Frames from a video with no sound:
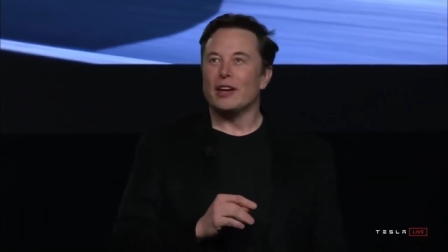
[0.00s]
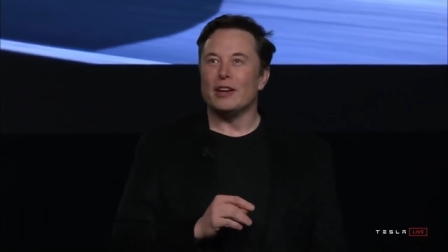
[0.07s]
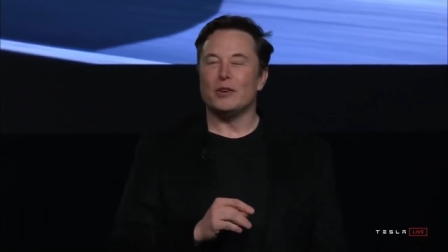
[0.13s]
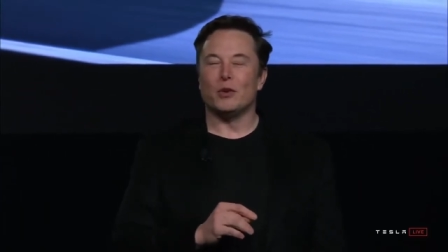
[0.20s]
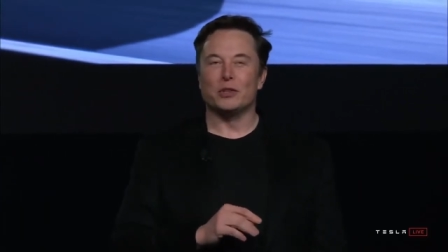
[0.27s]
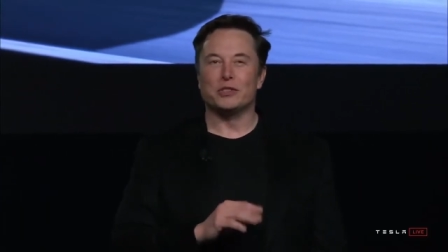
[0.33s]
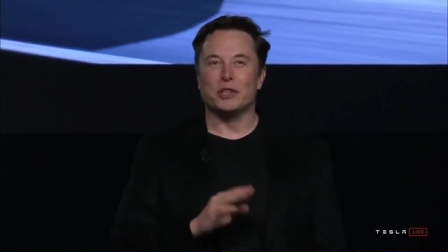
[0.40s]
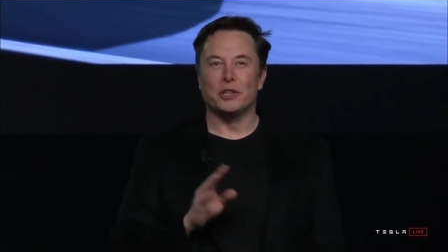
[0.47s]
Uh,
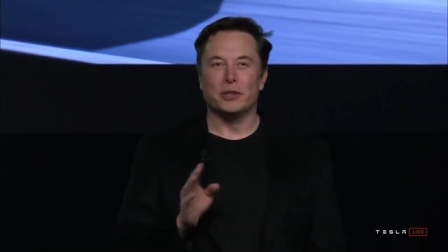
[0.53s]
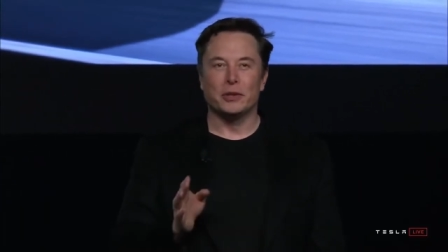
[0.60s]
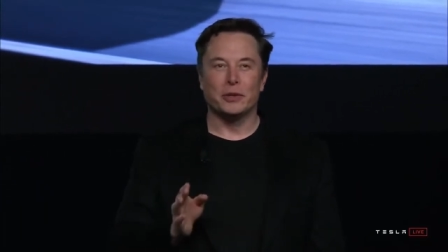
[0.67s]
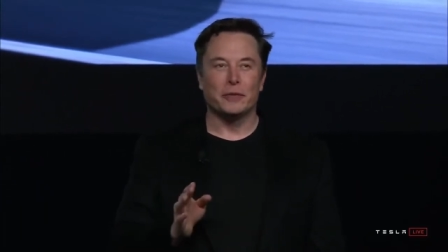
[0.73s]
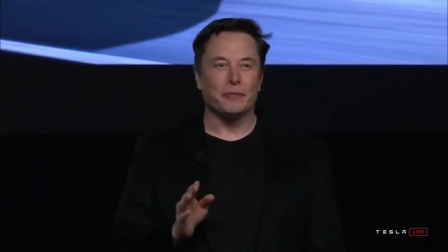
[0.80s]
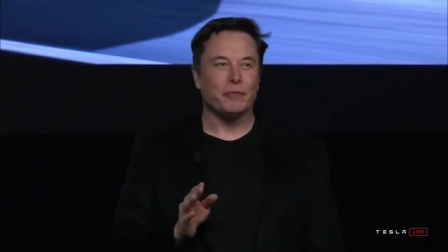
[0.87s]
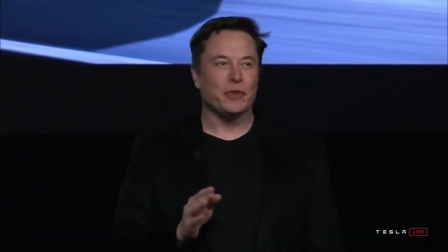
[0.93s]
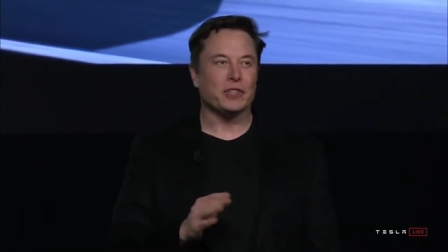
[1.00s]
or
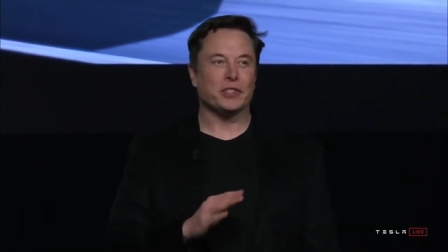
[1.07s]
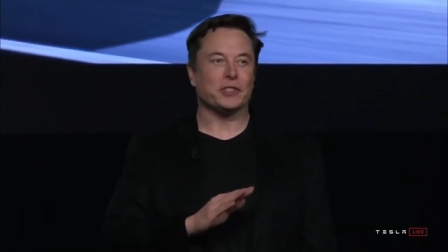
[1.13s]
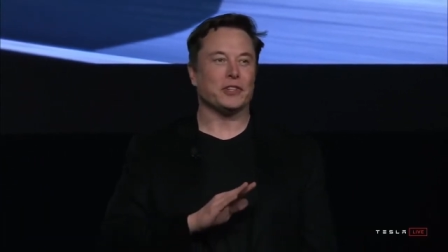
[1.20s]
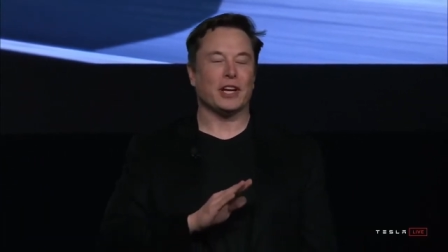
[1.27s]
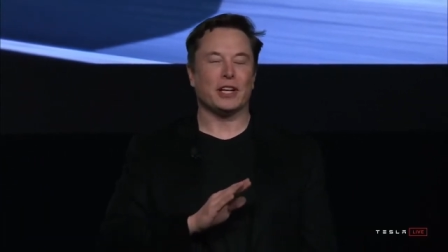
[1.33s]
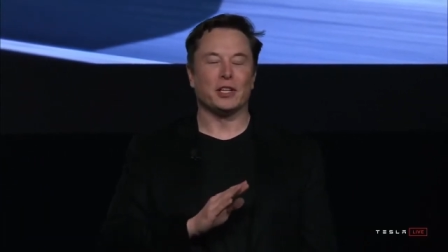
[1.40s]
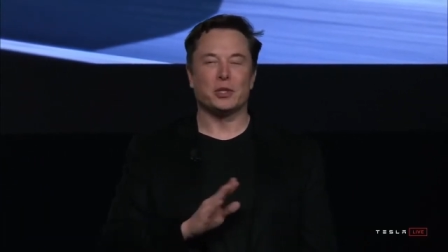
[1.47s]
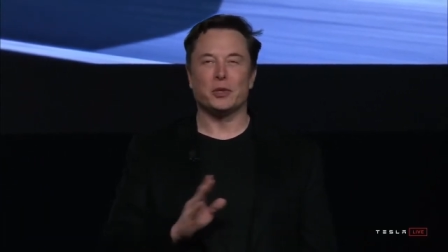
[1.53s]
saloon. There's
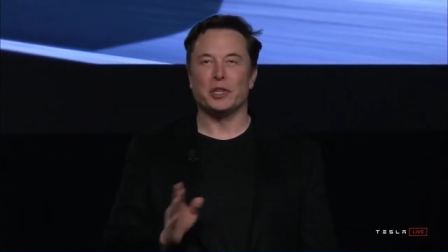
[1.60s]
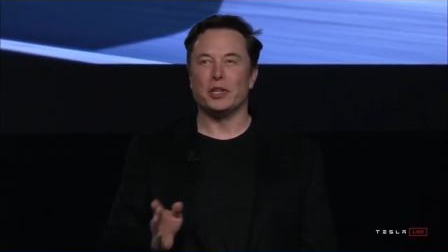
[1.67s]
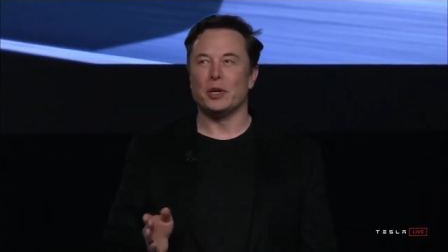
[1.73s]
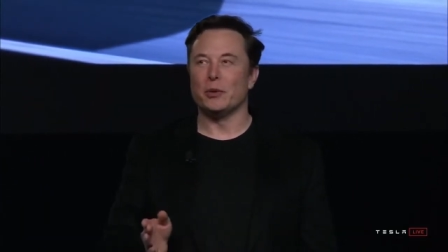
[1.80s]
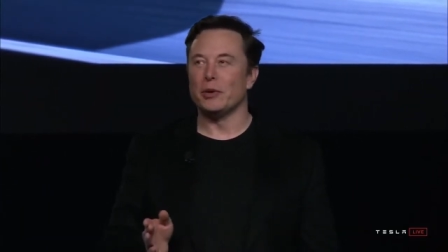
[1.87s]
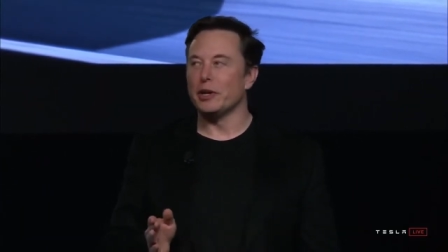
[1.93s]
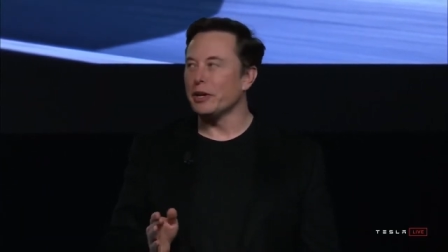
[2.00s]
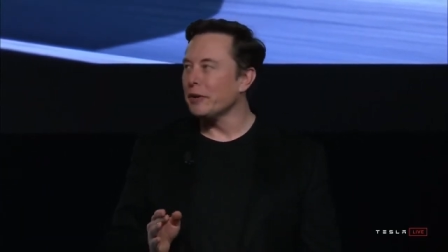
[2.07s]
just like literally
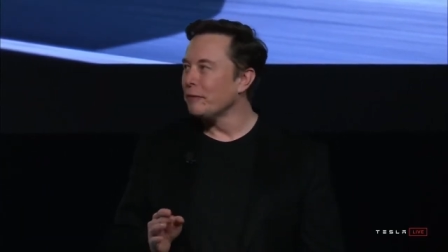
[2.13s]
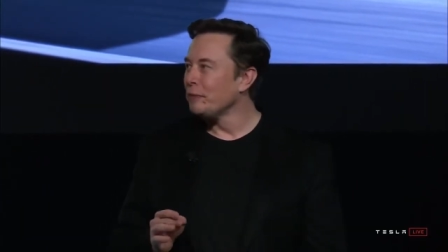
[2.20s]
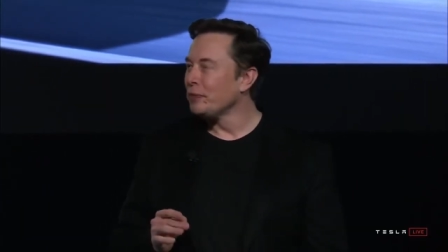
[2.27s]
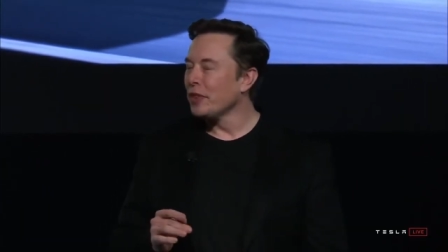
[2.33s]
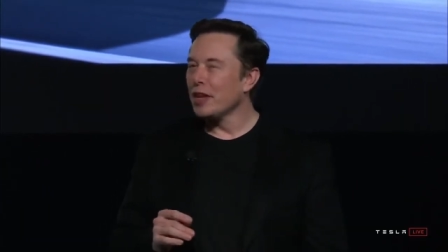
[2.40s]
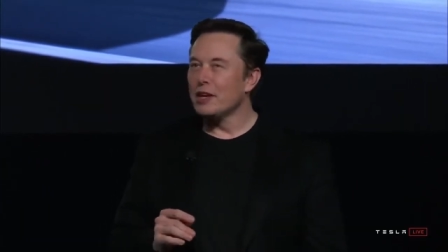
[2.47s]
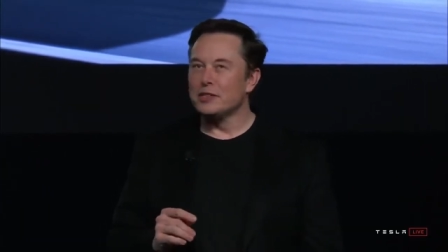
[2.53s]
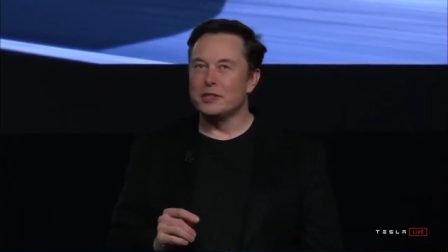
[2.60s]
no word.
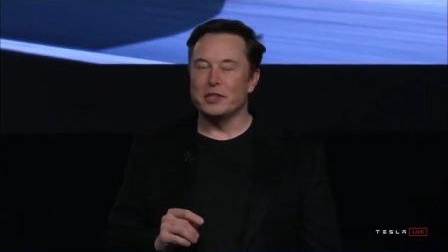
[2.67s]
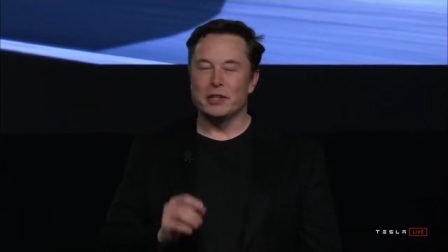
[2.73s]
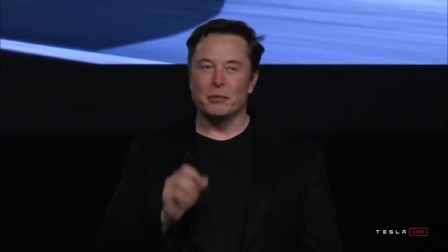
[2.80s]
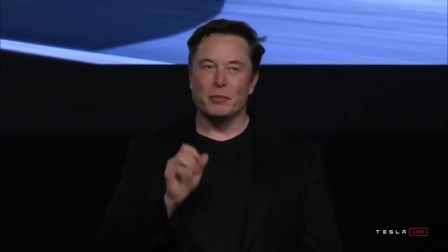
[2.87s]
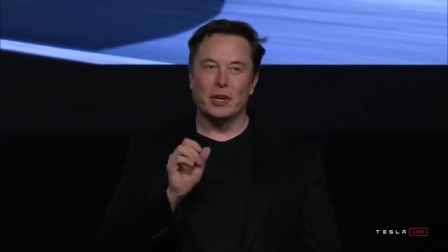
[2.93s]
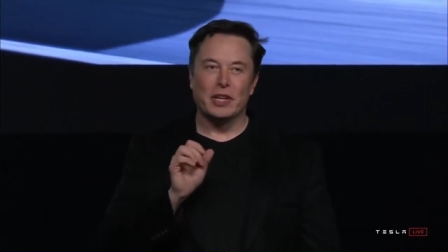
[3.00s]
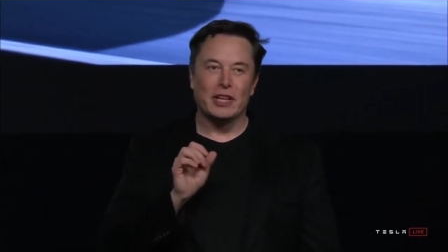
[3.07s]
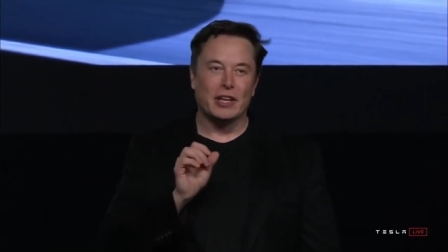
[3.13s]
So
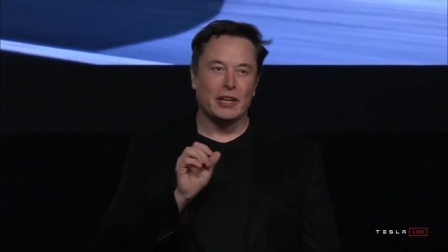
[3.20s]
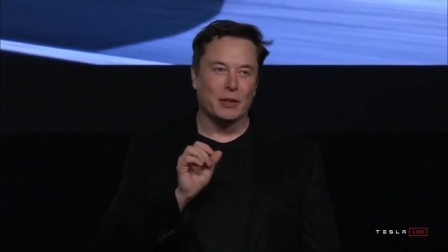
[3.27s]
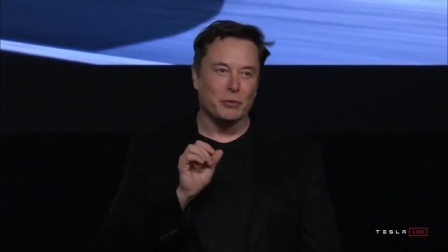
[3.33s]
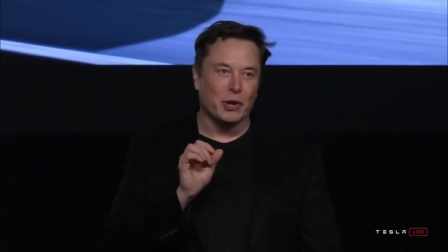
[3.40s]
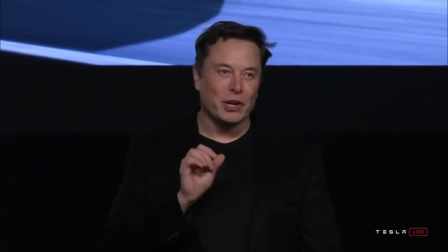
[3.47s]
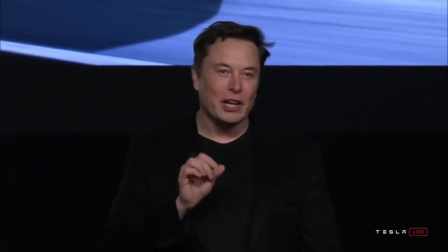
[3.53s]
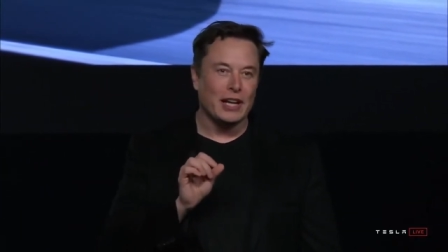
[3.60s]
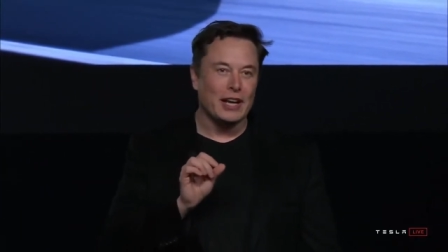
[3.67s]
the, the, the
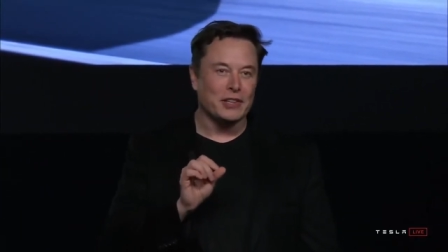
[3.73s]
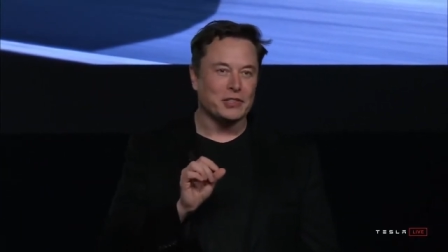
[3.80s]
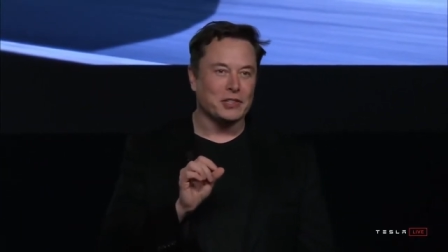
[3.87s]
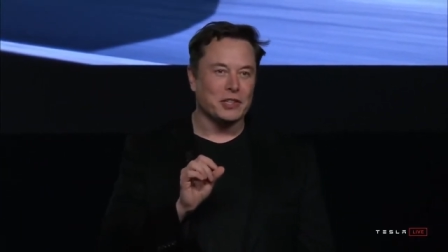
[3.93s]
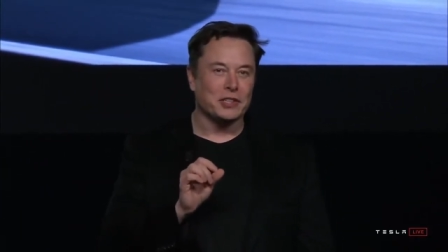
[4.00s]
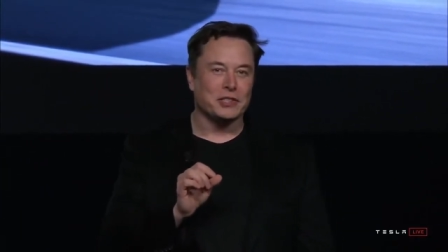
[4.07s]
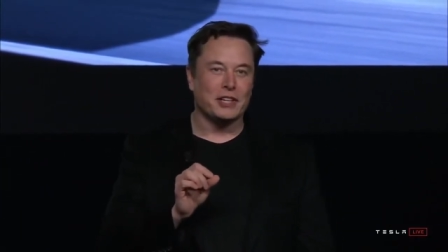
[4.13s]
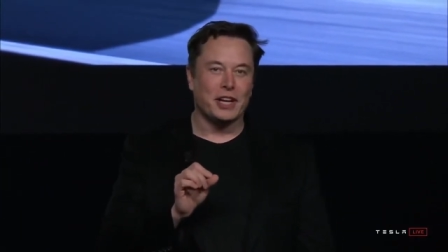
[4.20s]
Model
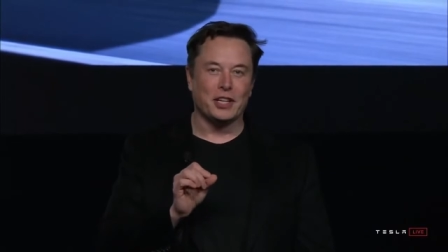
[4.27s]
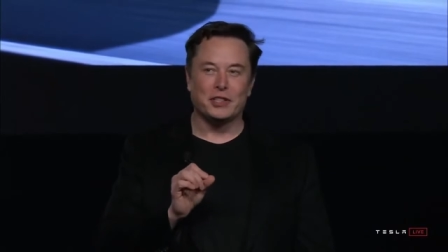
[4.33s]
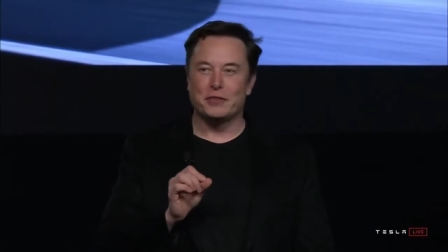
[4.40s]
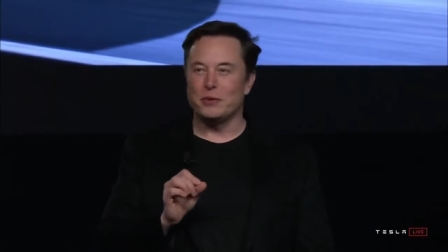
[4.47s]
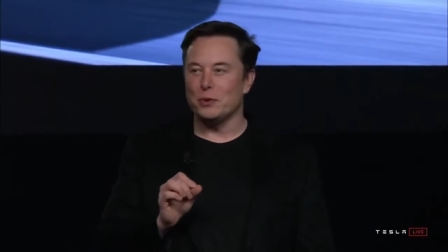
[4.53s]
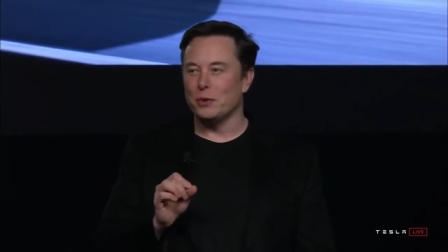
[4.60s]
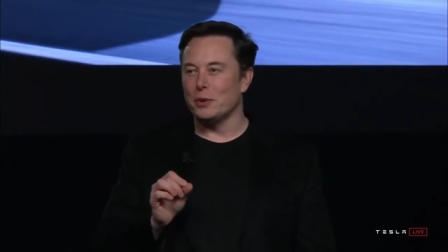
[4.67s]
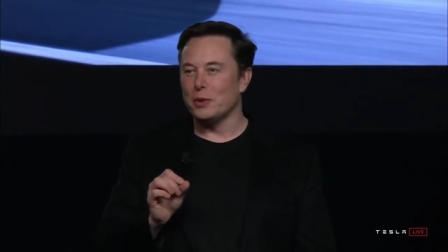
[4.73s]
S stands
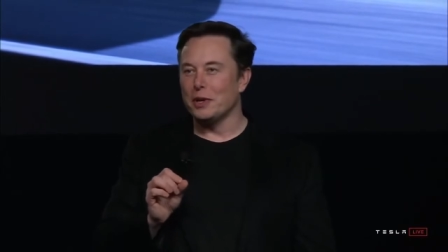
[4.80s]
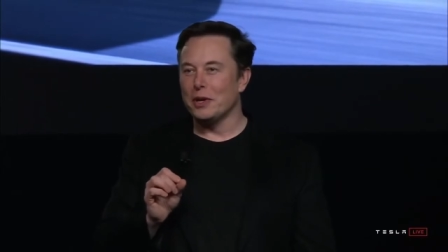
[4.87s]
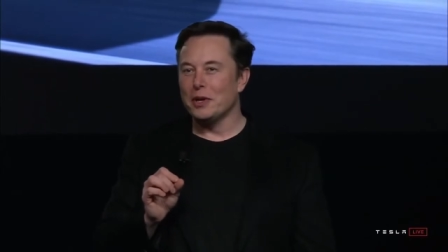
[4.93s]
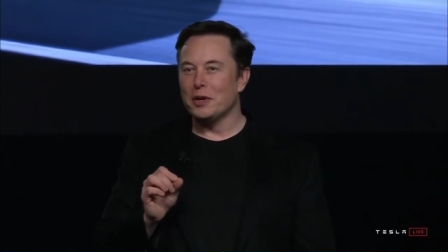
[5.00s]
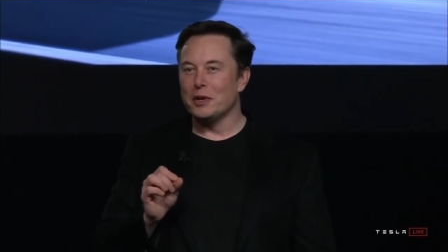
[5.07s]
for